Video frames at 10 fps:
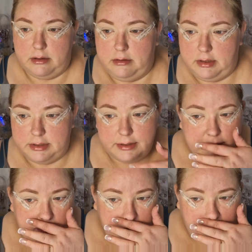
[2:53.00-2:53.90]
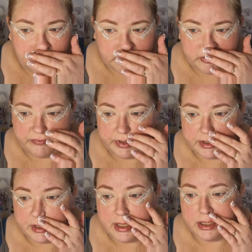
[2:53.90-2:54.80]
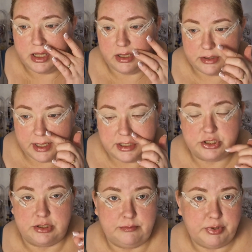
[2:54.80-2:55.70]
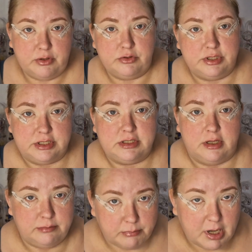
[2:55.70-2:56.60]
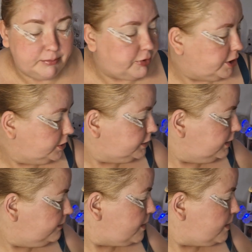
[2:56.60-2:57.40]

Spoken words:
getting a lot of attention because it's not my party.